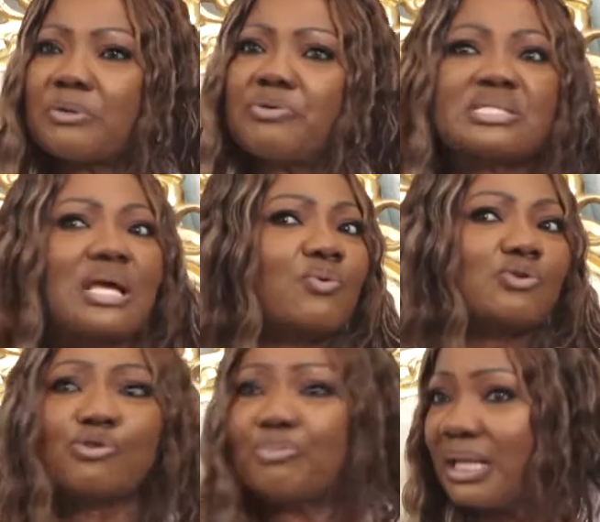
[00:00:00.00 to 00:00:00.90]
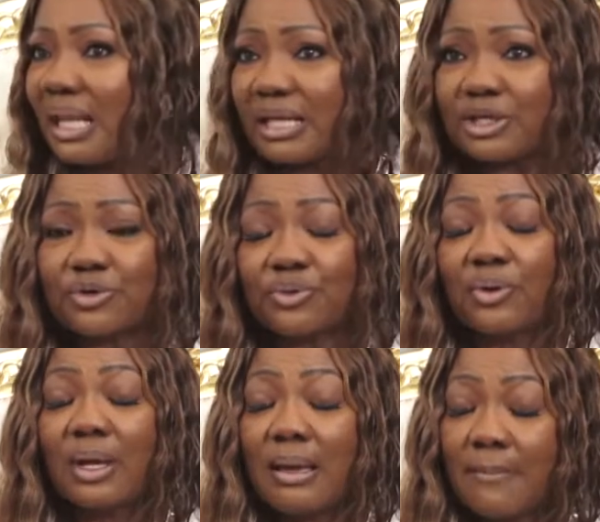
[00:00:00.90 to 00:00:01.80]
Rita, I want to be like you.
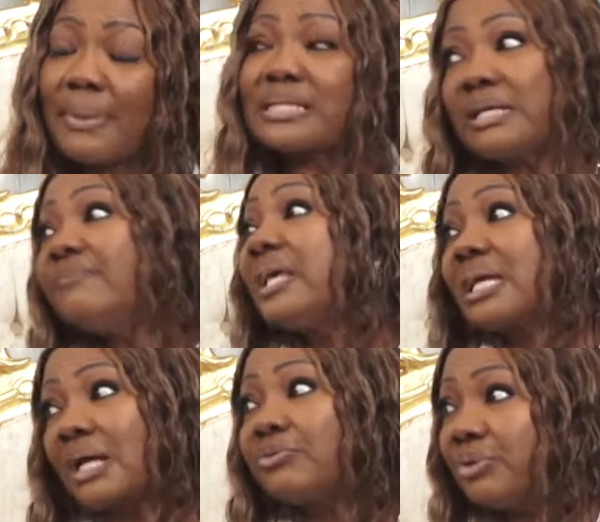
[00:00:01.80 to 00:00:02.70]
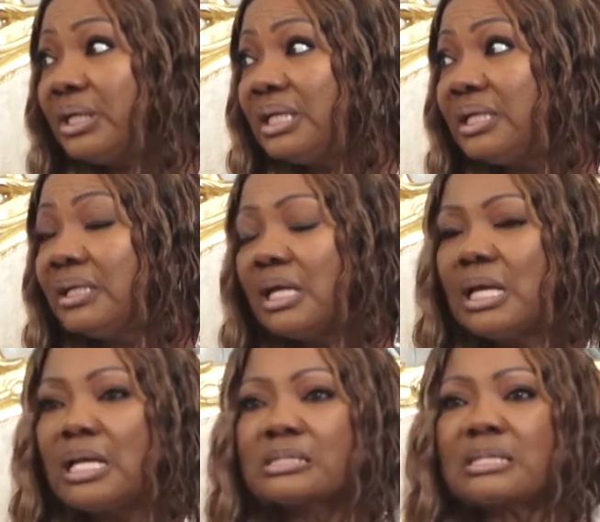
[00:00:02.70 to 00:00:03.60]
But if they can really,
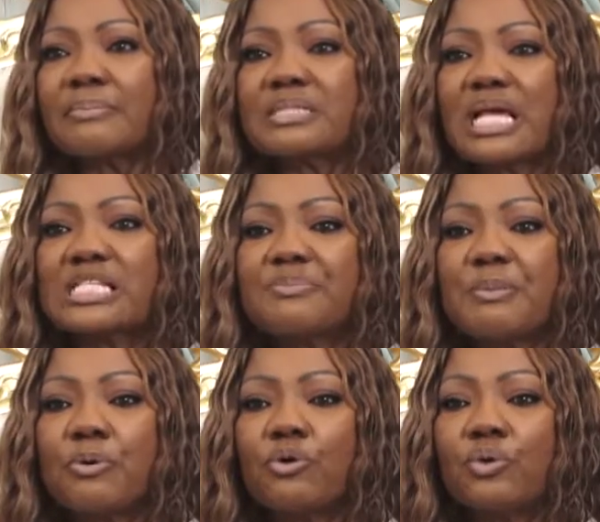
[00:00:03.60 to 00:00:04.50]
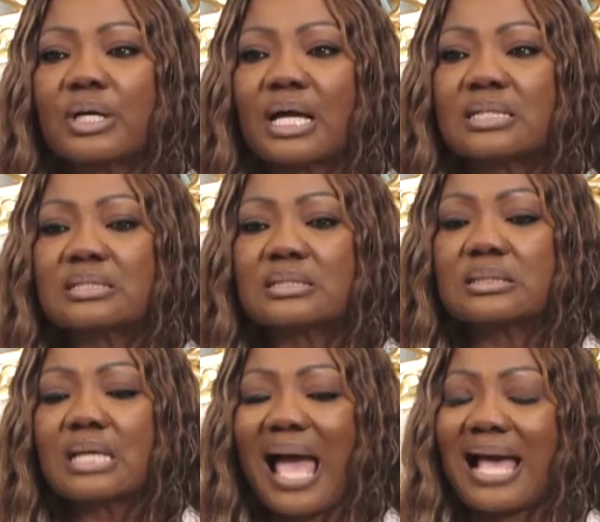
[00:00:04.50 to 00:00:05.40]
Sometimes people look at
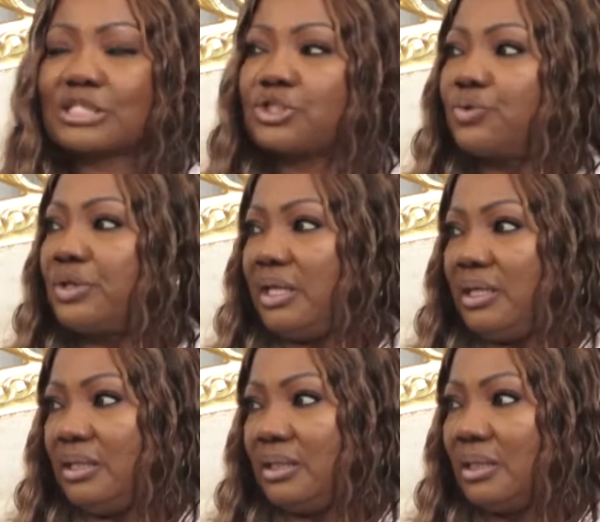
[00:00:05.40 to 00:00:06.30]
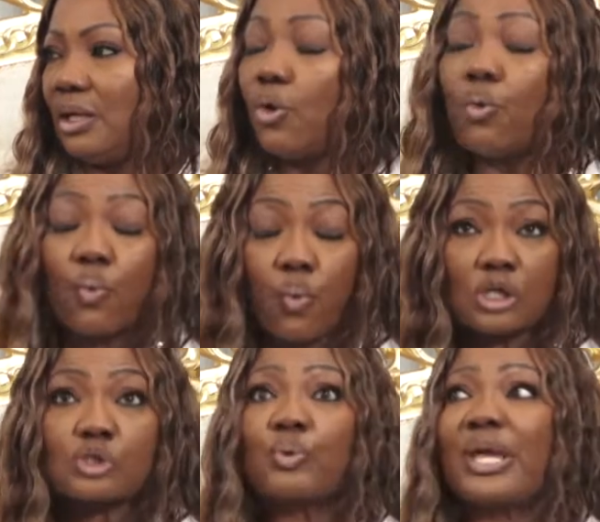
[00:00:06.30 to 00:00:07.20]
us today,
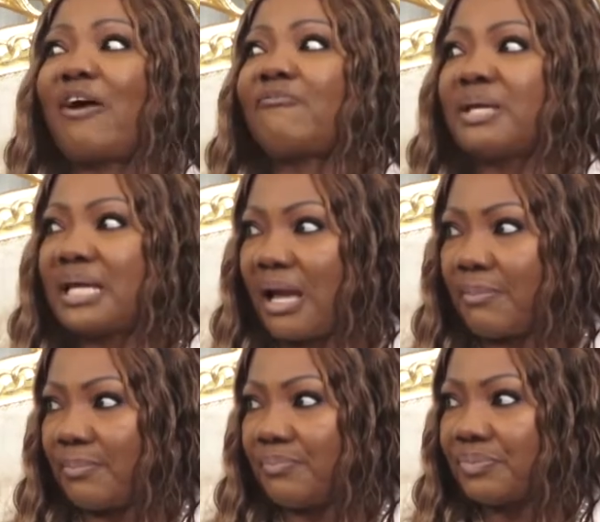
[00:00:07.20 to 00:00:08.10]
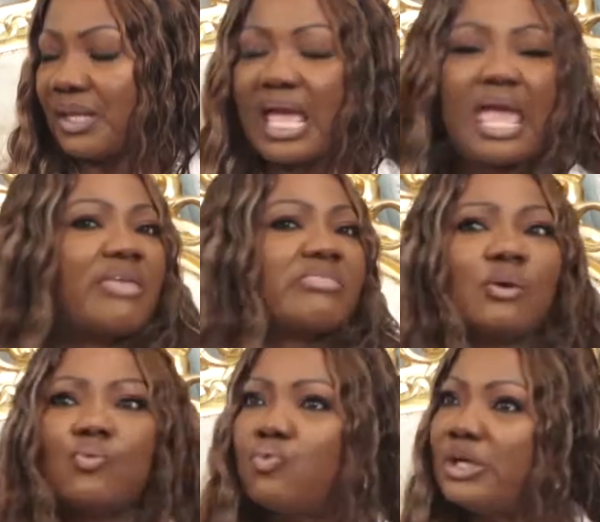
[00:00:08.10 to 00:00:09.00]
what we have become, and they
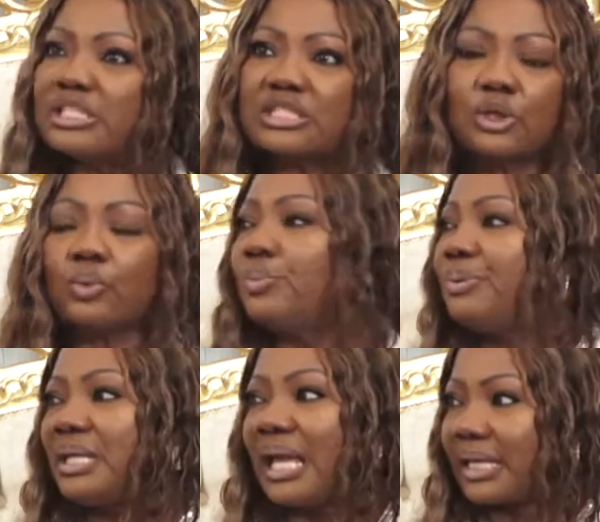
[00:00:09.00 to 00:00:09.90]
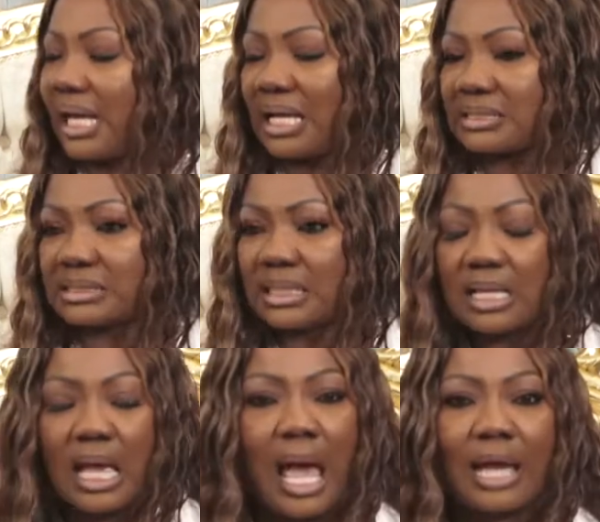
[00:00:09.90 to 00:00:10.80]
wish they would be like us.
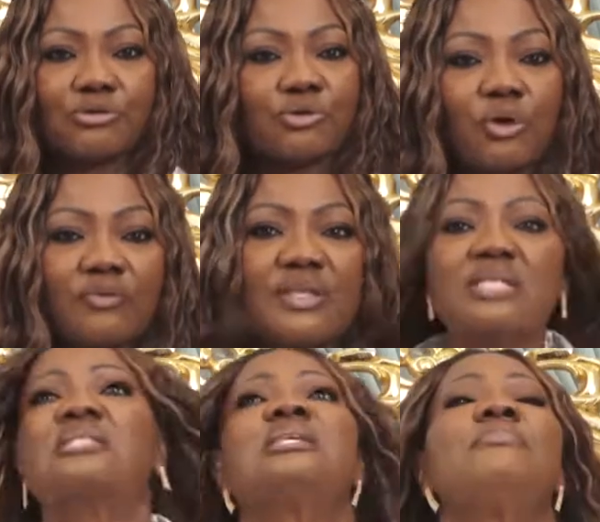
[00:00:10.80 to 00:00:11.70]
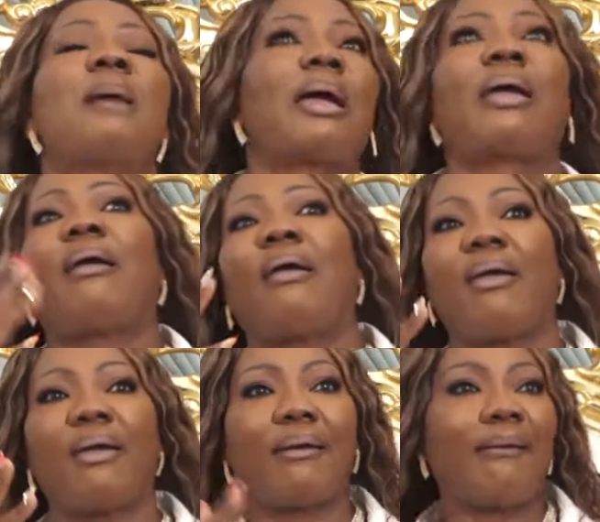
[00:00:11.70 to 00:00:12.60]
I don't know if they see my
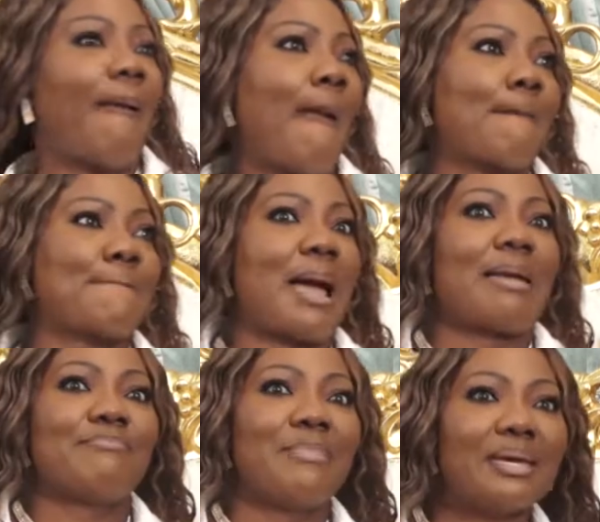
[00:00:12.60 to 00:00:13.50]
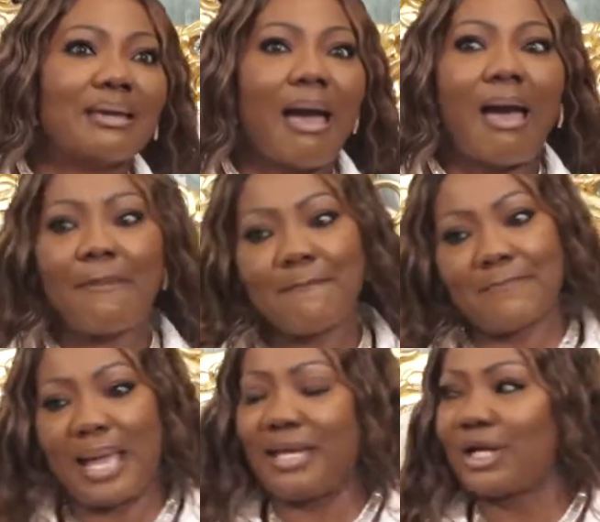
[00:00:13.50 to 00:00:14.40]
hair, my makeup,
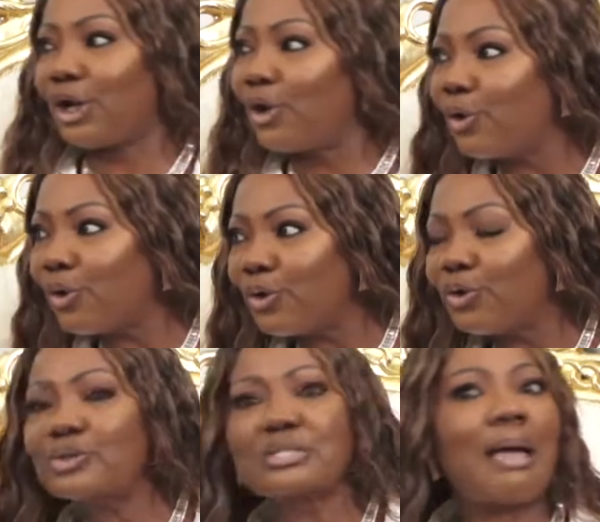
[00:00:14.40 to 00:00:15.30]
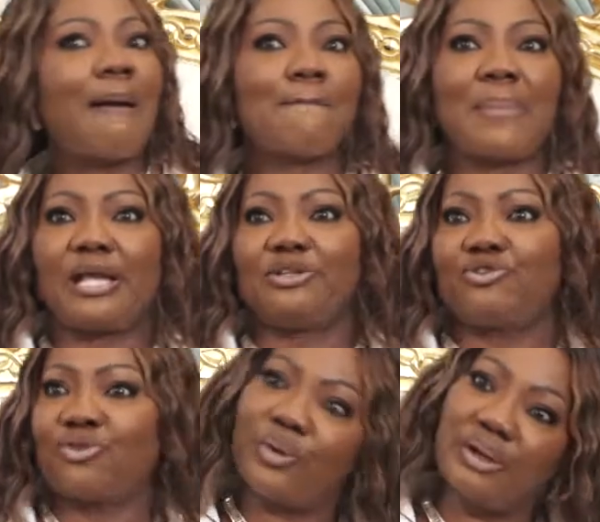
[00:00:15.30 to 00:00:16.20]
my clothes, my
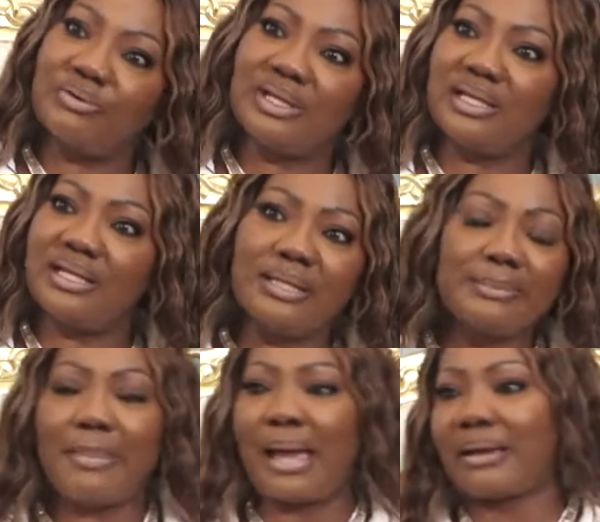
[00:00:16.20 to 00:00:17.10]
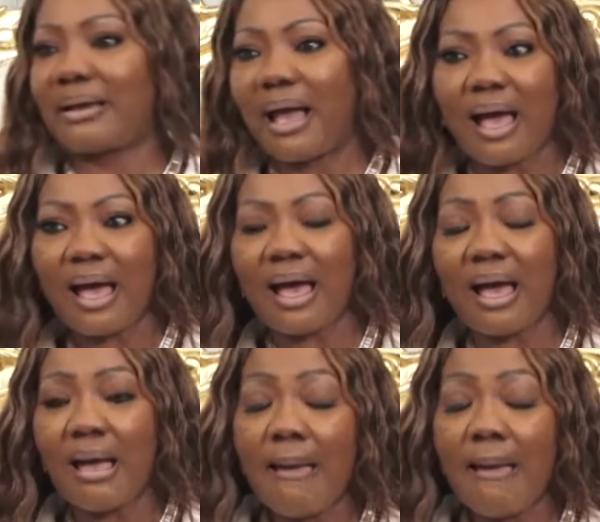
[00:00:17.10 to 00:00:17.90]
jewelry, my car.